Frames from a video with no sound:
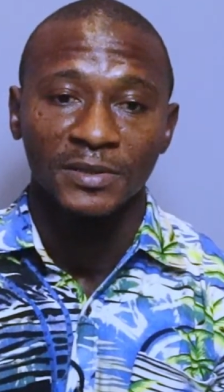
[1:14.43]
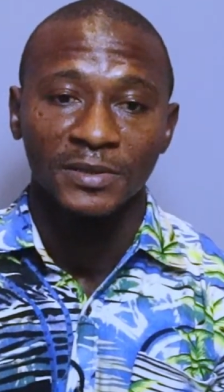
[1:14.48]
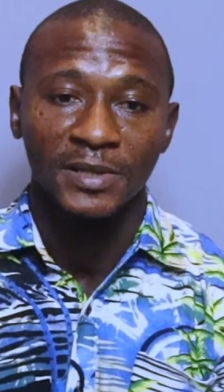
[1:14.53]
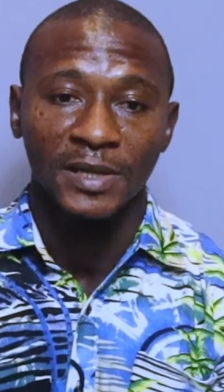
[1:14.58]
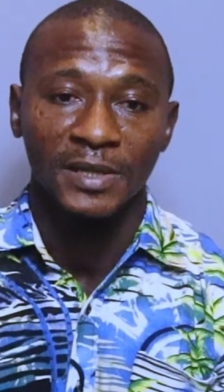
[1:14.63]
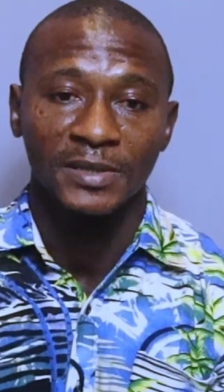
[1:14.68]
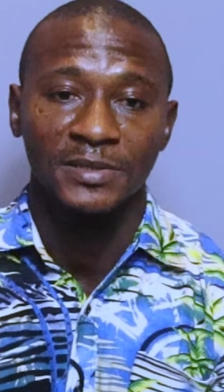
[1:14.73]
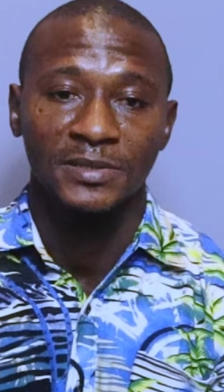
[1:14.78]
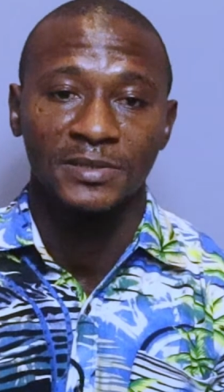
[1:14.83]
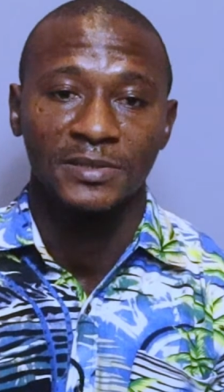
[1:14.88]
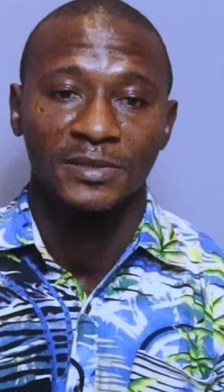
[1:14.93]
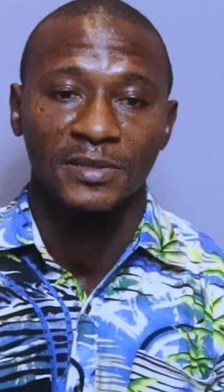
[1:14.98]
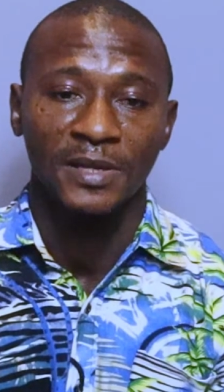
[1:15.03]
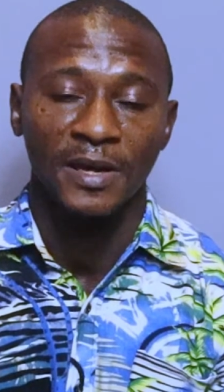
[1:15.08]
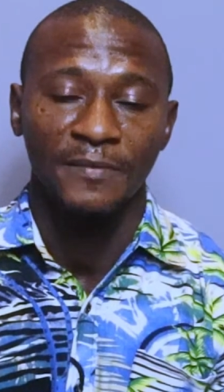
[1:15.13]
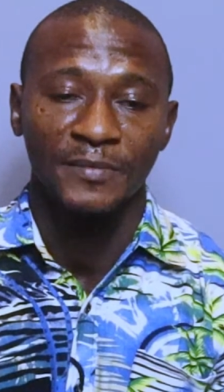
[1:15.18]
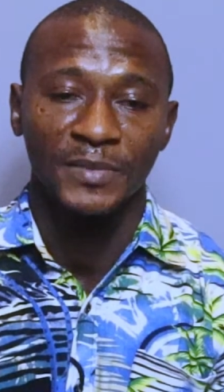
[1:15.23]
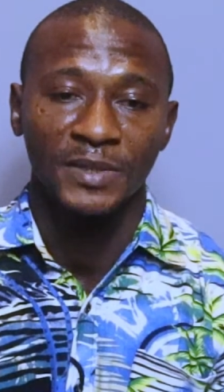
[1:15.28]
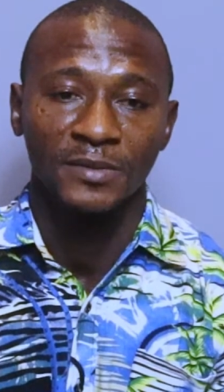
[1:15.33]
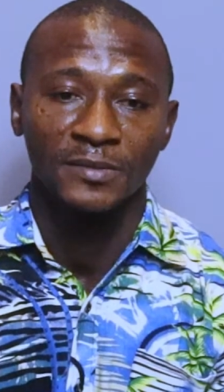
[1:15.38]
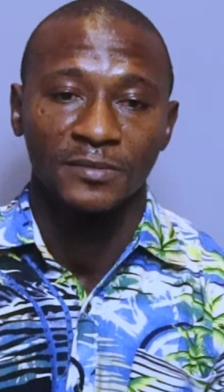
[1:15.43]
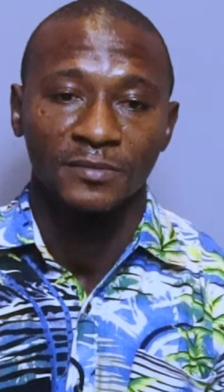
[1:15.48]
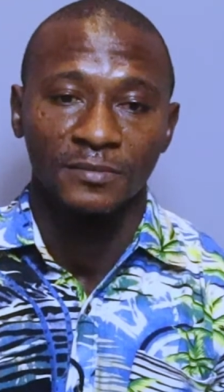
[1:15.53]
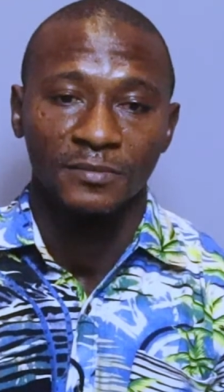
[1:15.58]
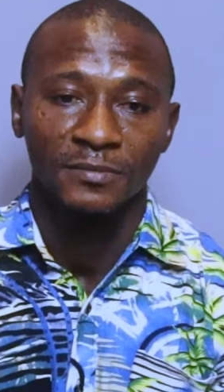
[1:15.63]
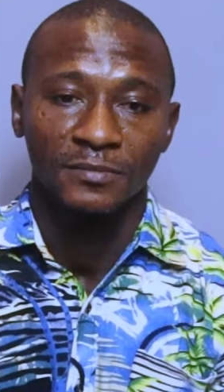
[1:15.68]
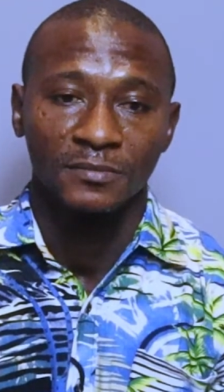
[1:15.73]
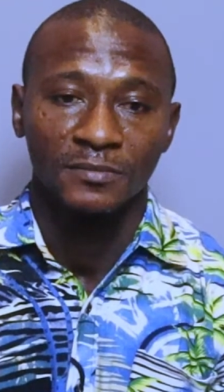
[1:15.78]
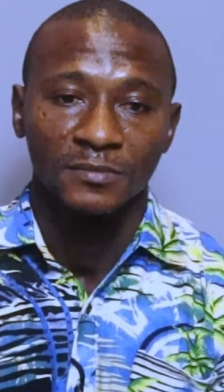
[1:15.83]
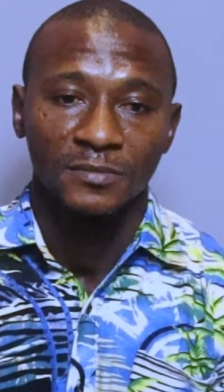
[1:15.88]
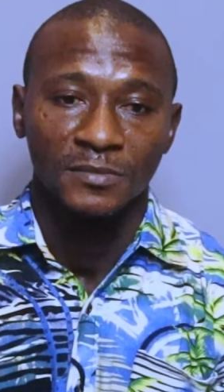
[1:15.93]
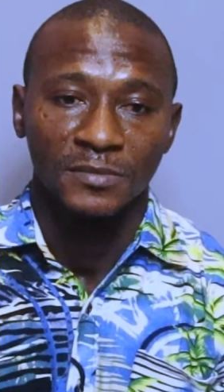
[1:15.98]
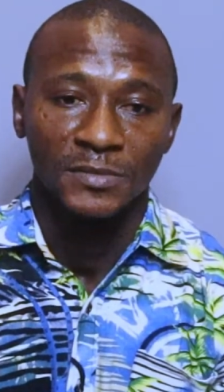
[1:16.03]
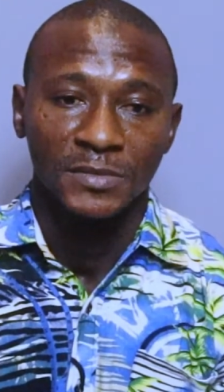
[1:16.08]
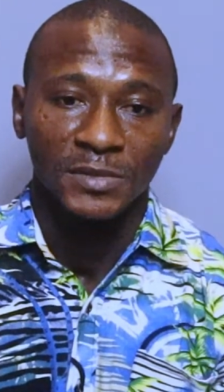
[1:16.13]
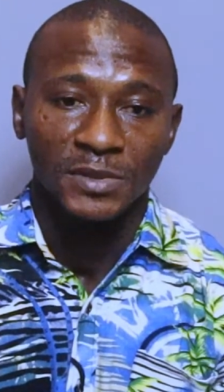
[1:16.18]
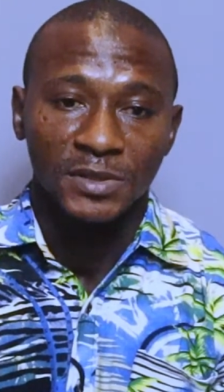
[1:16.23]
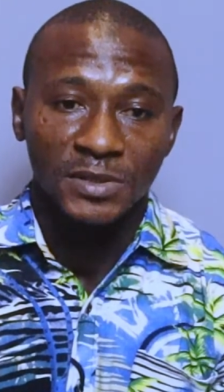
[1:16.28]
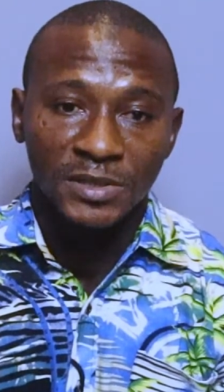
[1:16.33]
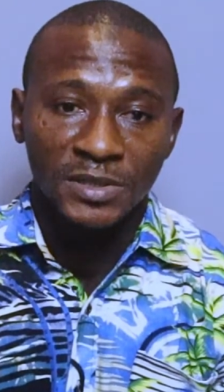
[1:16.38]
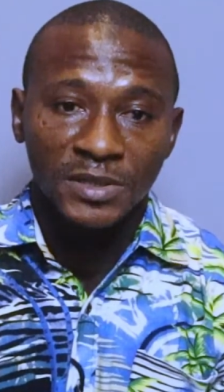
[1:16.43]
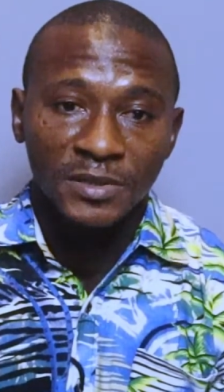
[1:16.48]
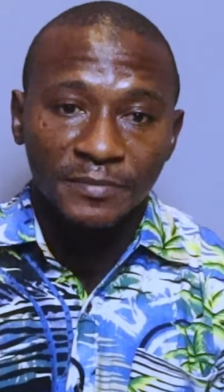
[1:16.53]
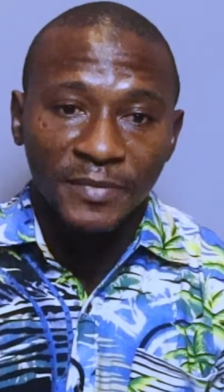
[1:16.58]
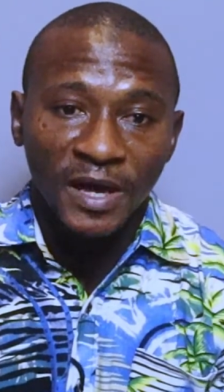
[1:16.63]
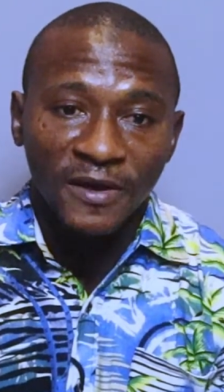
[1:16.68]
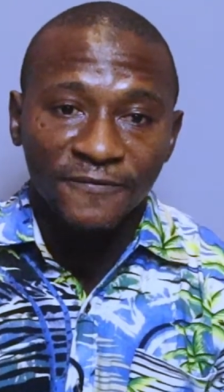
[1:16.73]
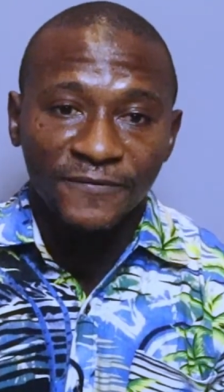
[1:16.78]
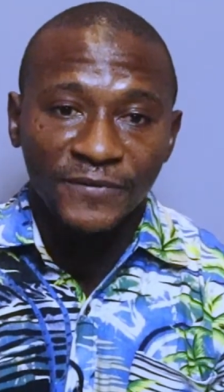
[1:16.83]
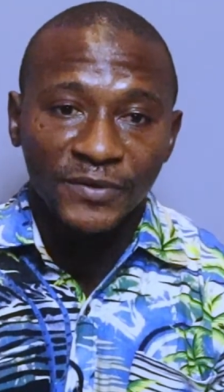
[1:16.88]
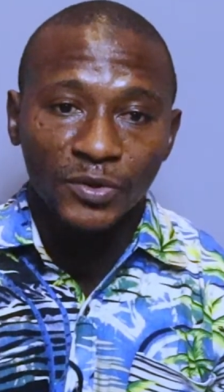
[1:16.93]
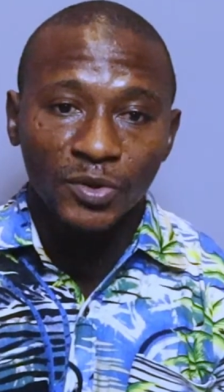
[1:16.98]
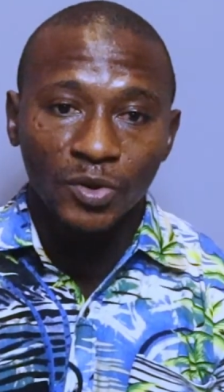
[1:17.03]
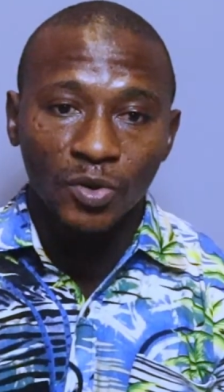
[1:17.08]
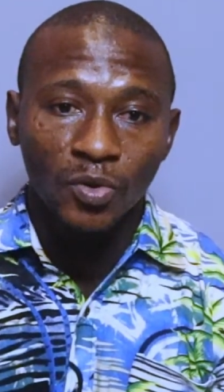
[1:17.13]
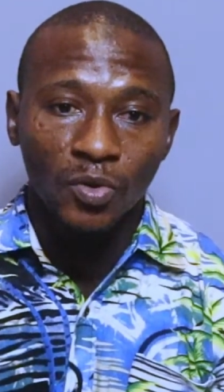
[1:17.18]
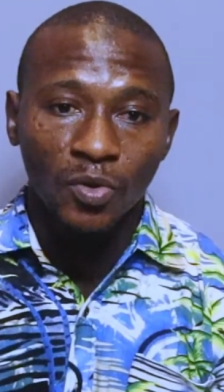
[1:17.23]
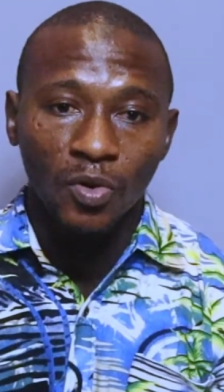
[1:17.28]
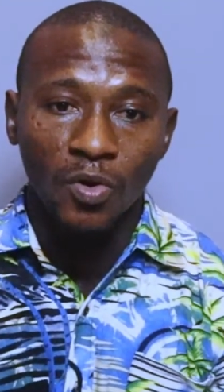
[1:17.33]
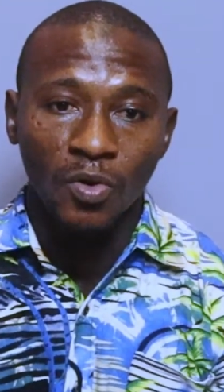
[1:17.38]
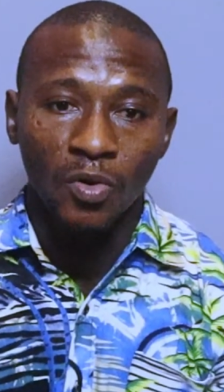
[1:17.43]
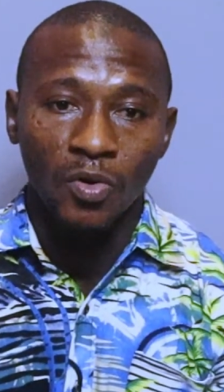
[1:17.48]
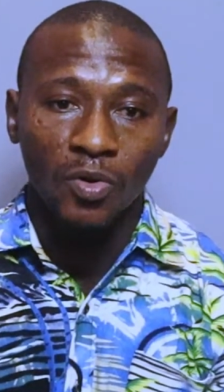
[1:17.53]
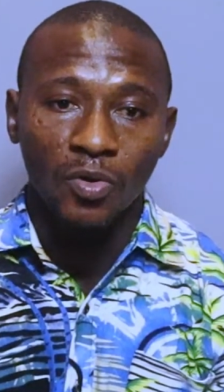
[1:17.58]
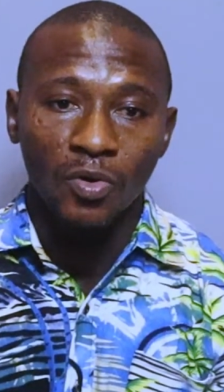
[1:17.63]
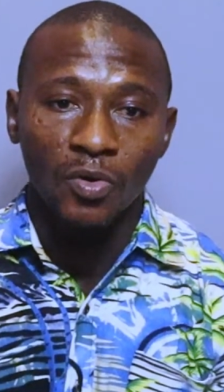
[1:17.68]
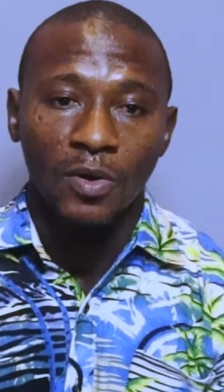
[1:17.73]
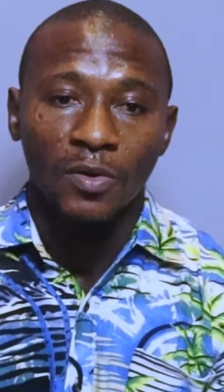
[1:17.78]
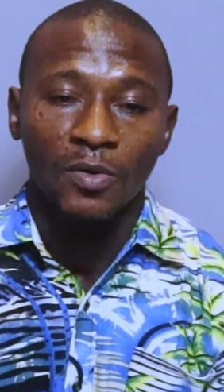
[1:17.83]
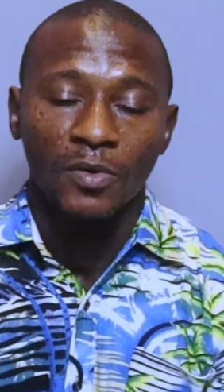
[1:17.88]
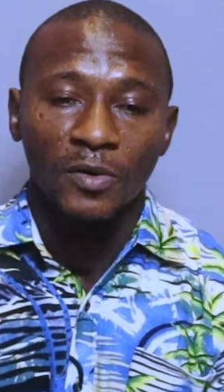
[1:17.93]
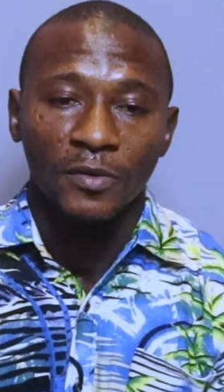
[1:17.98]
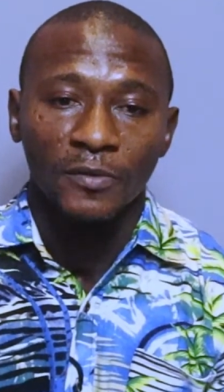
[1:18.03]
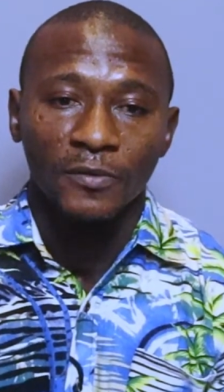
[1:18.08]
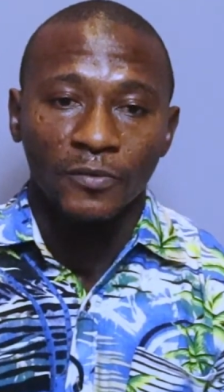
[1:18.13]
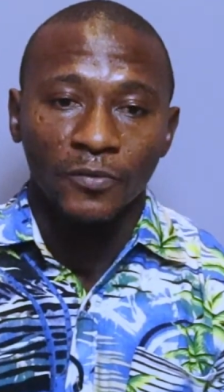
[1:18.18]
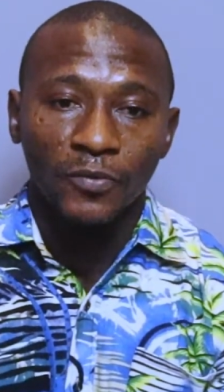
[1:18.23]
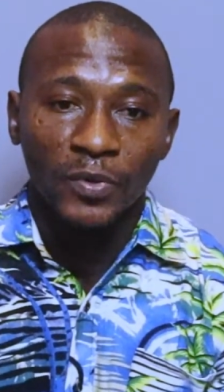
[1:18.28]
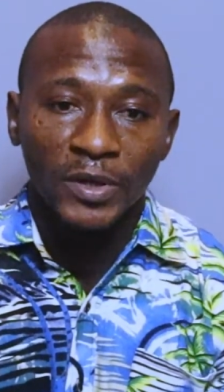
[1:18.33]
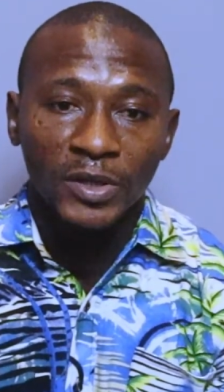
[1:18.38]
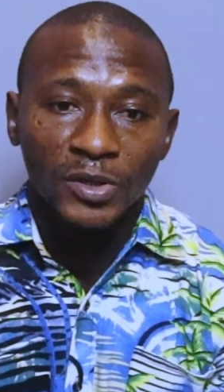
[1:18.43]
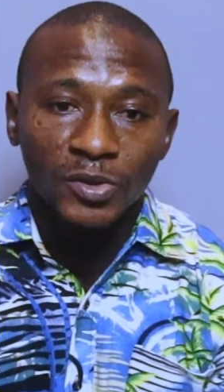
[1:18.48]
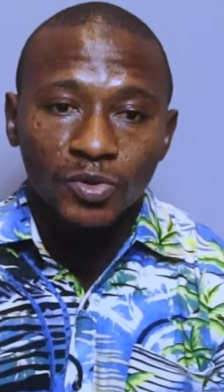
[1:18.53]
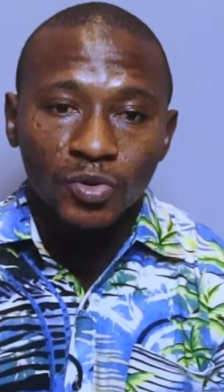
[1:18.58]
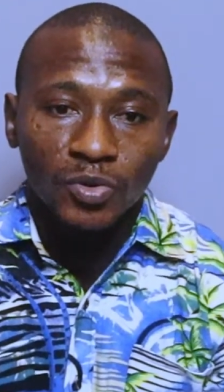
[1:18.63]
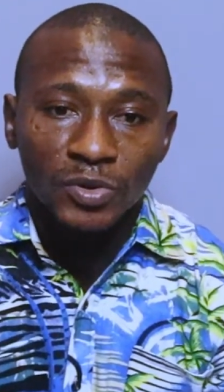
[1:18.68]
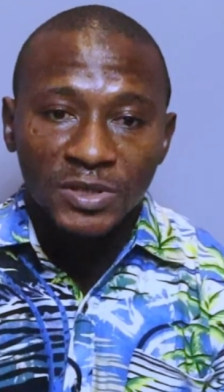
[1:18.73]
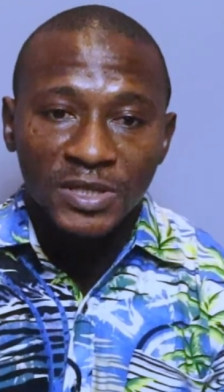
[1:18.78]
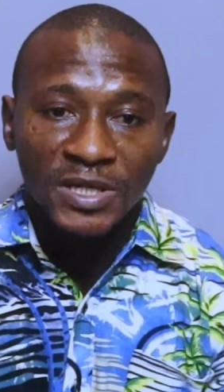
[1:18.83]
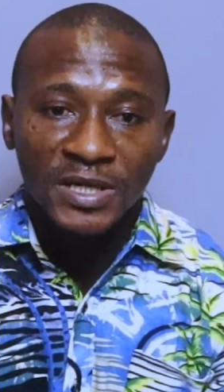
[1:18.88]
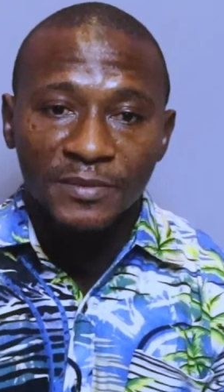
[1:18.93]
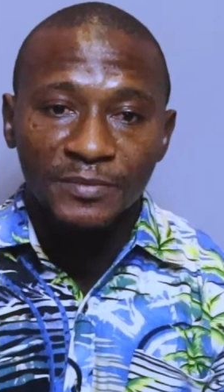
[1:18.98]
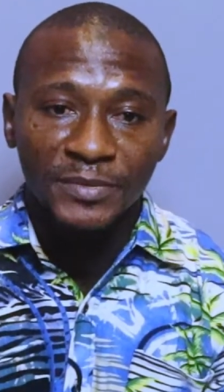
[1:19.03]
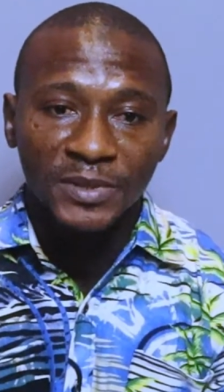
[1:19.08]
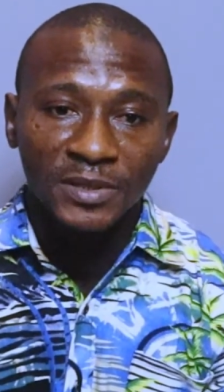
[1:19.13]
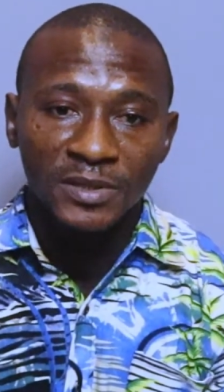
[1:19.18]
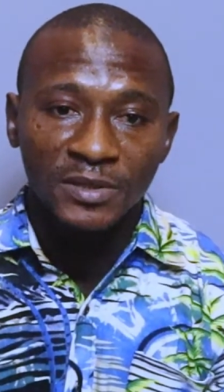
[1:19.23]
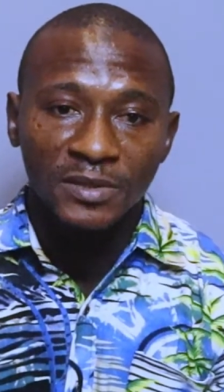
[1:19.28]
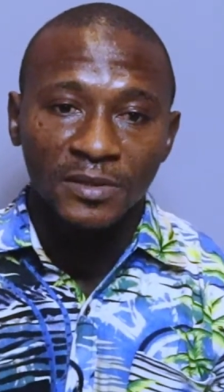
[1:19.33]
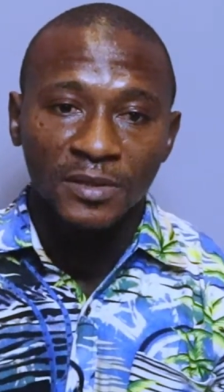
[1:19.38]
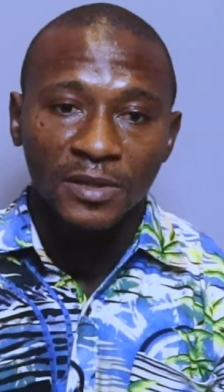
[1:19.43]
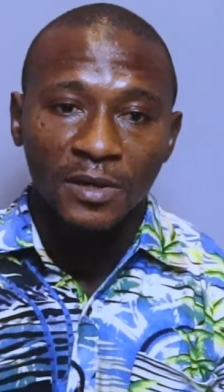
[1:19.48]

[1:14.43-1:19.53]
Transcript: that see my video or willing to take me,